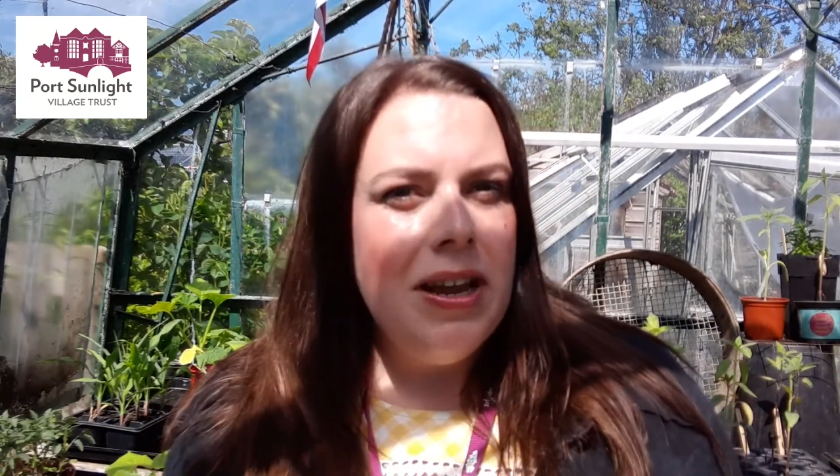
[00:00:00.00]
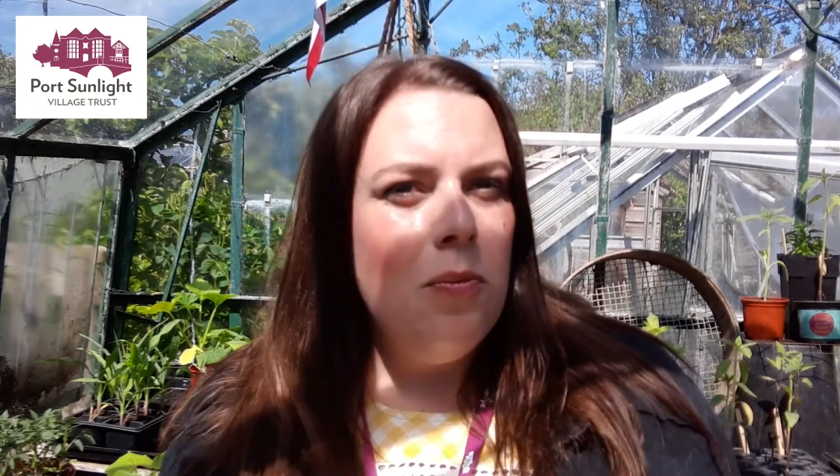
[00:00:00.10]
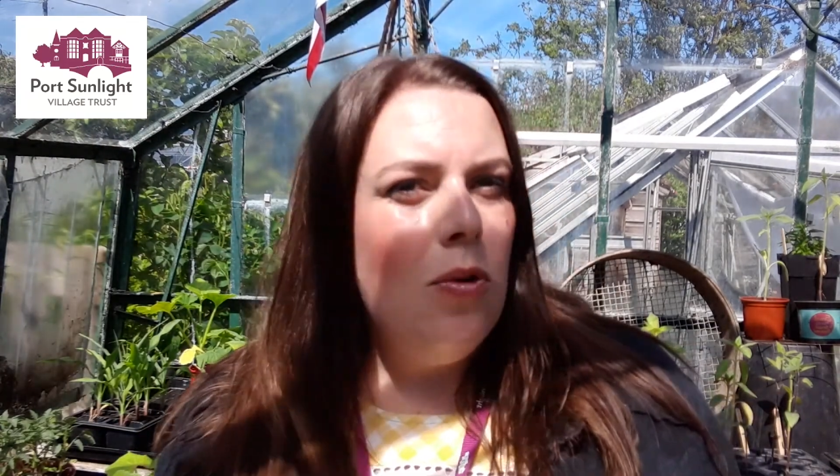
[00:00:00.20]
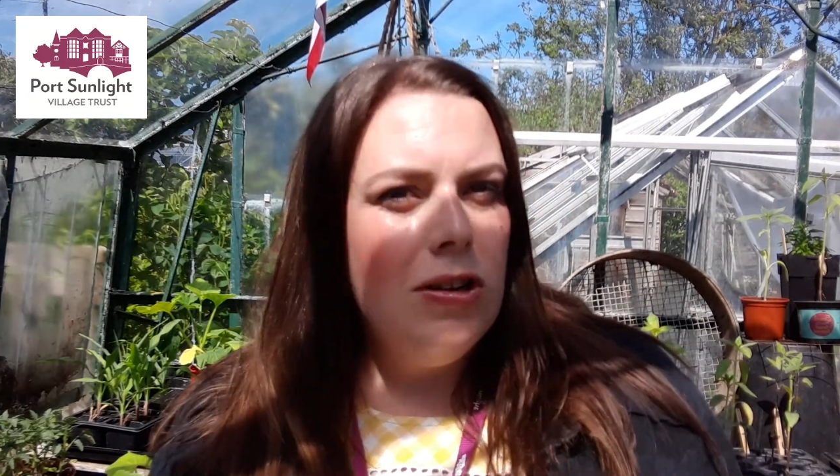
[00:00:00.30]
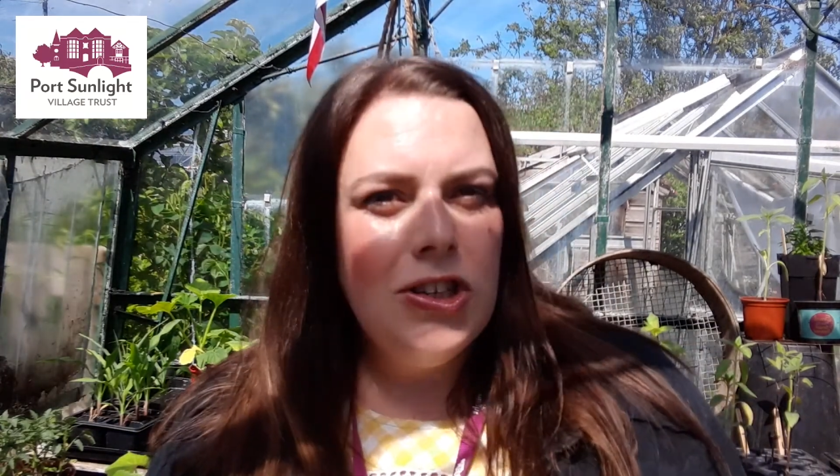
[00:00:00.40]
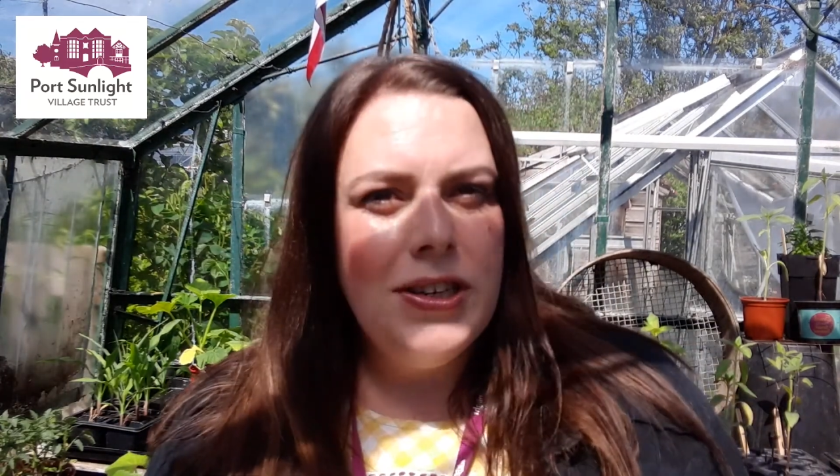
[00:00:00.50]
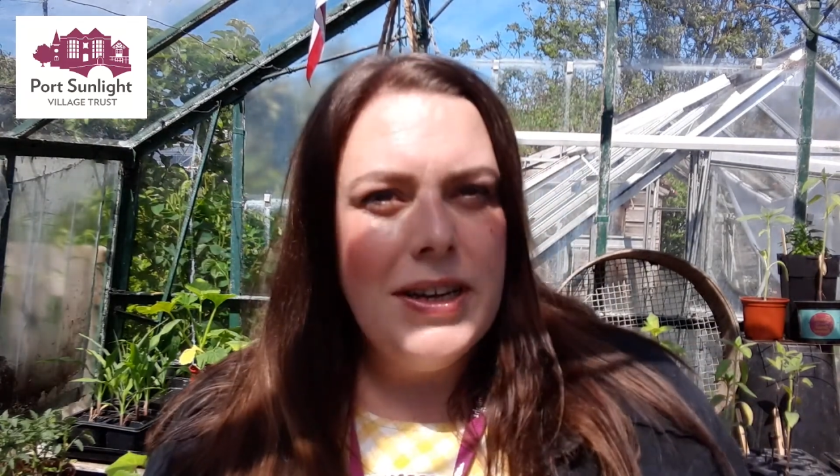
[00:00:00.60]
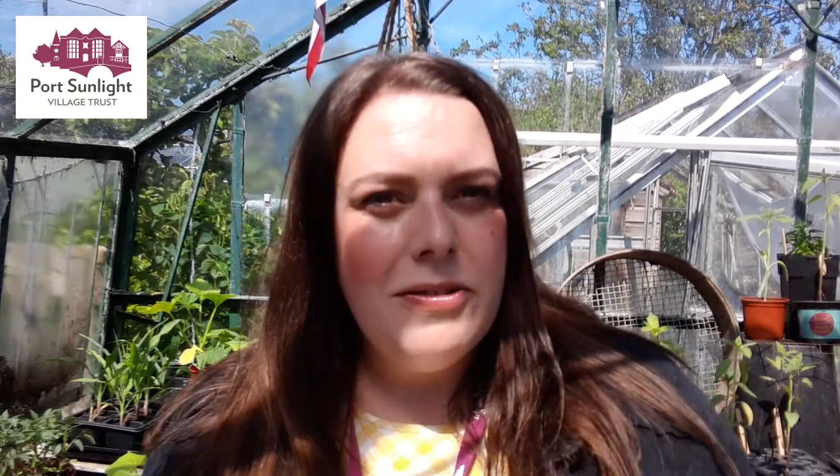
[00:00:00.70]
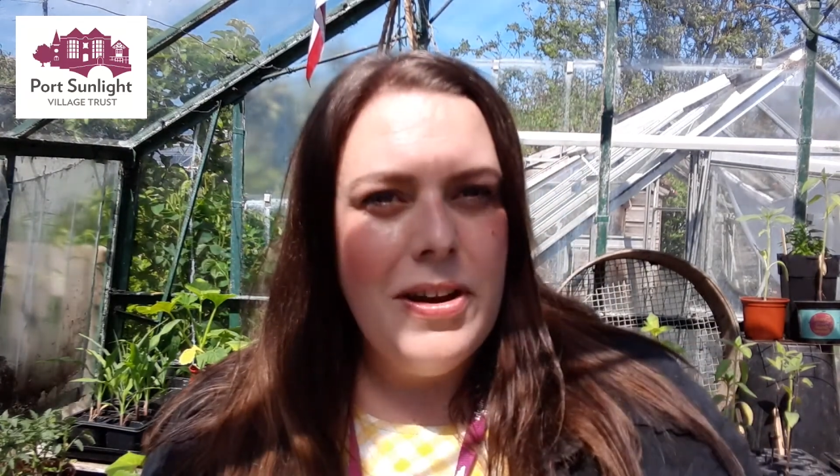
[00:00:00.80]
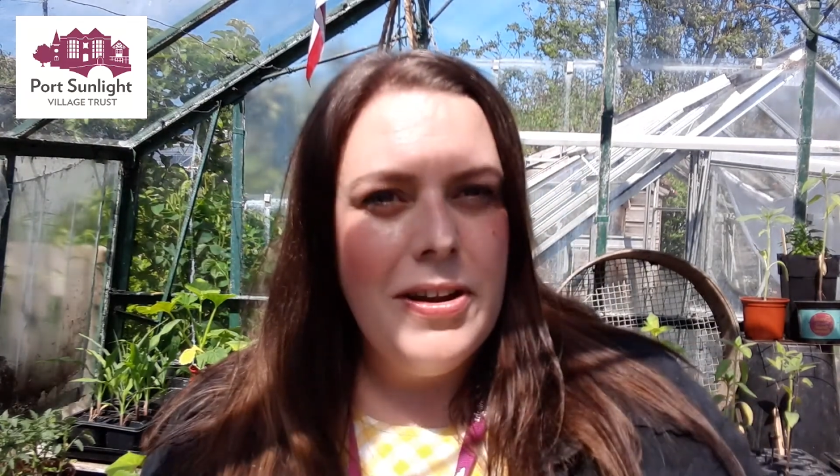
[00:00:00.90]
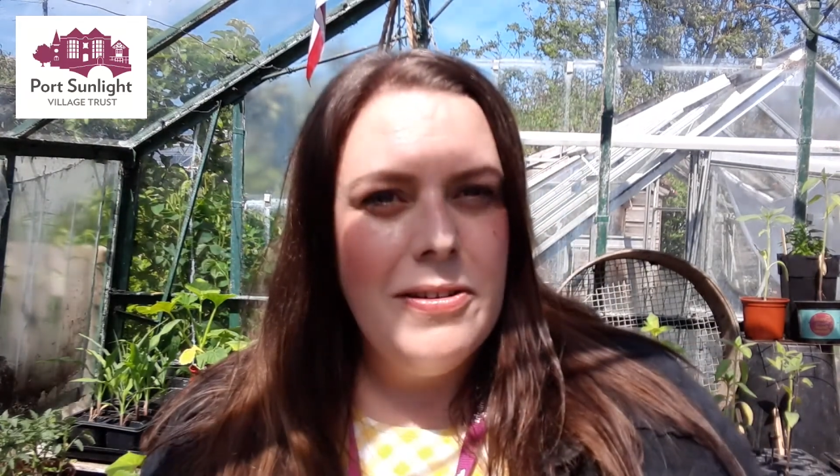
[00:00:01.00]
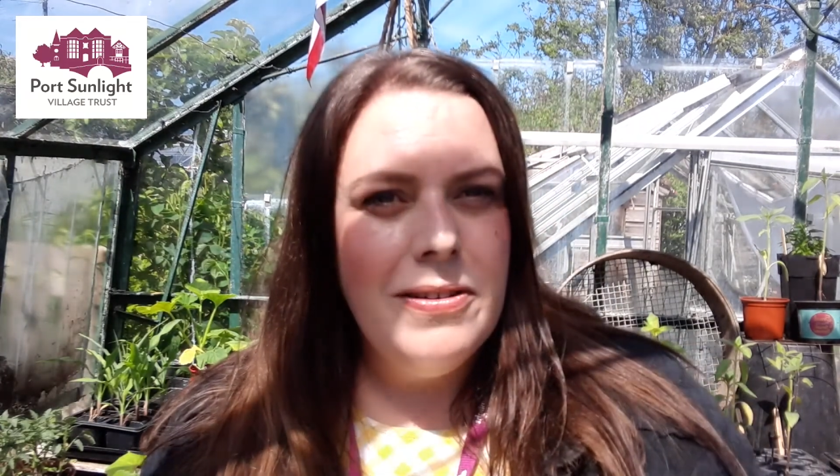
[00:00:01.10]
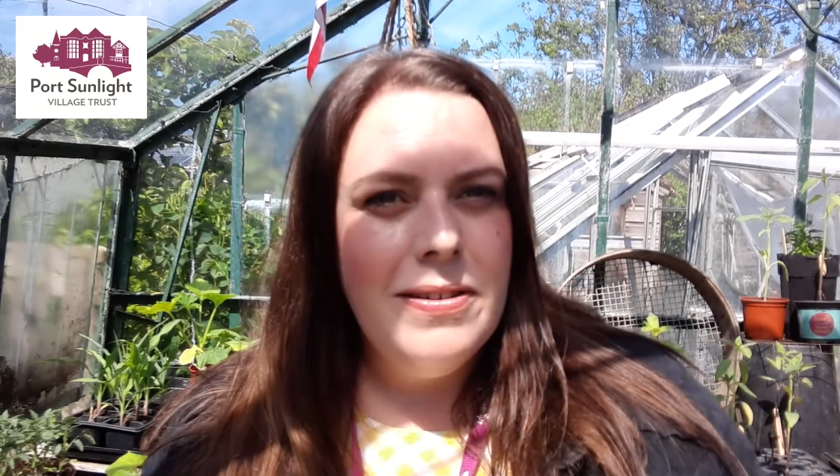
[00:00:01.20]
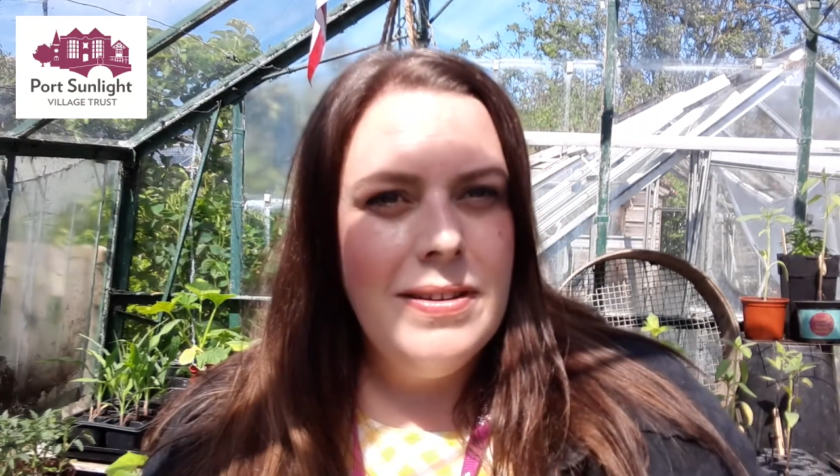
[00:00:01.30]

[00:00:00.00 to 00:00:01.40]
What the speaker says: it and watching it grow.